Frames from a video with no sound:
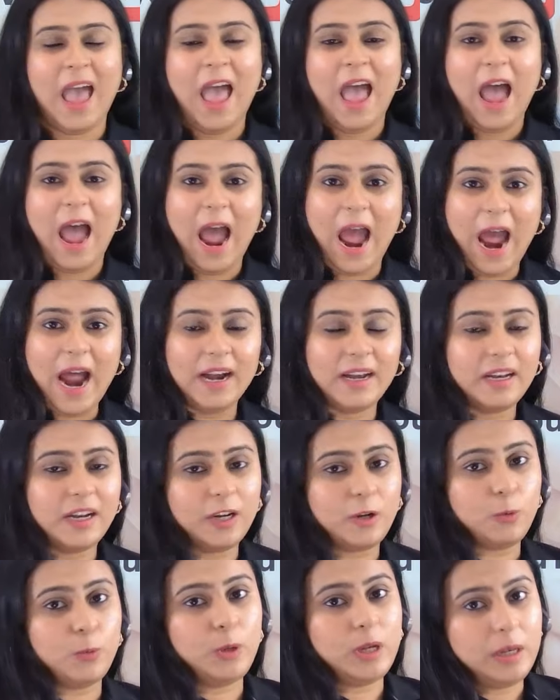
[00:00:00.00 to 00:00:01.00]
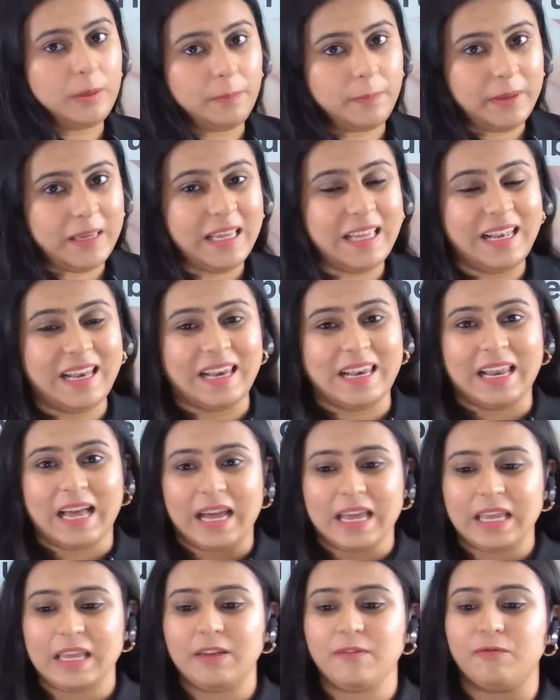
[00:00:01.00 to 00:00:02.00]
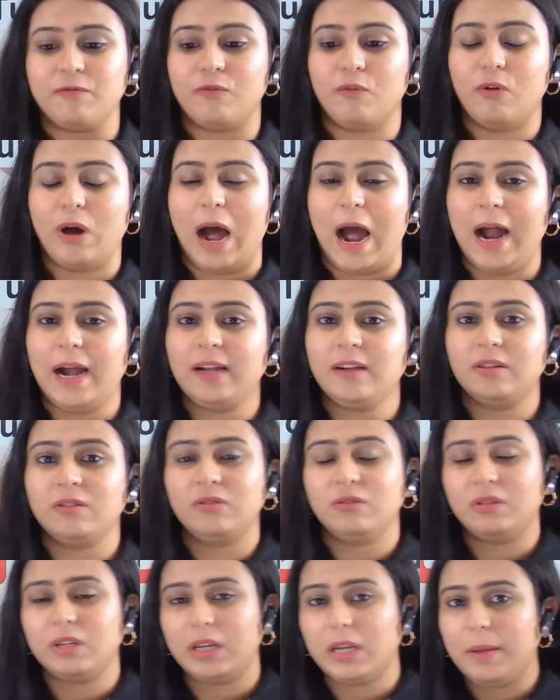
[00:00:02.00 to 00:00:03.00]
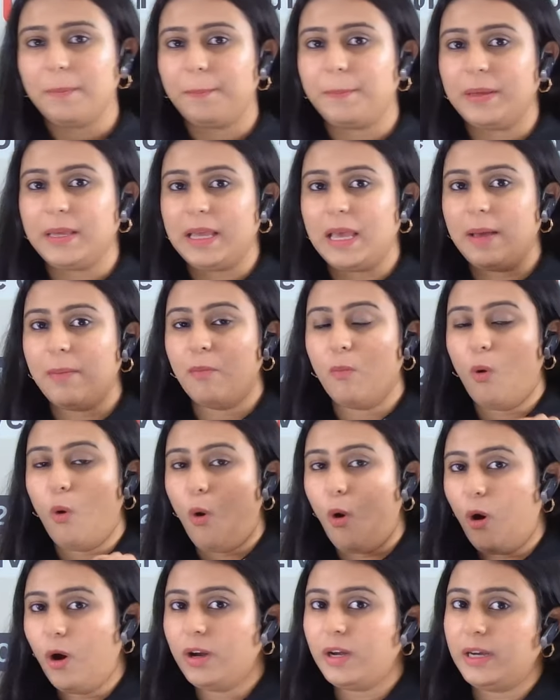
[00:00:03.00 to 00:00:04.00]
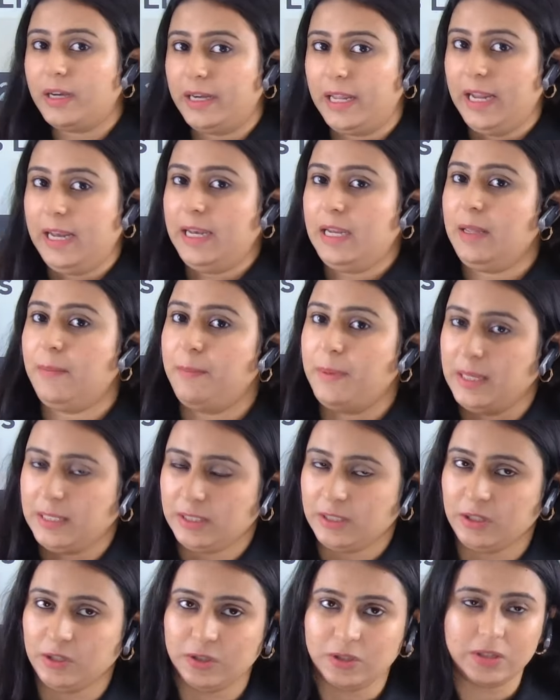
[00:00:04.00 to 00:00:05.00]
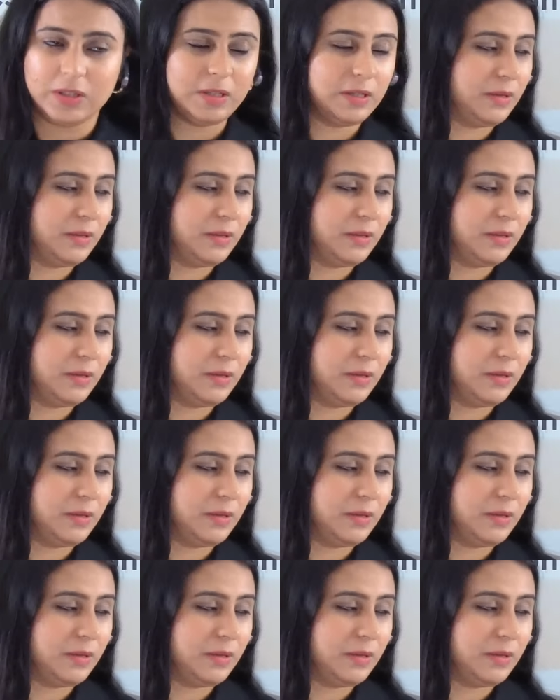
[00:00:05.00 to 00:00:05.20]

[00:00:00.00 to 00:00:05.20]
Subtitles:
and it will be live at 3 p.m. on a daily basis.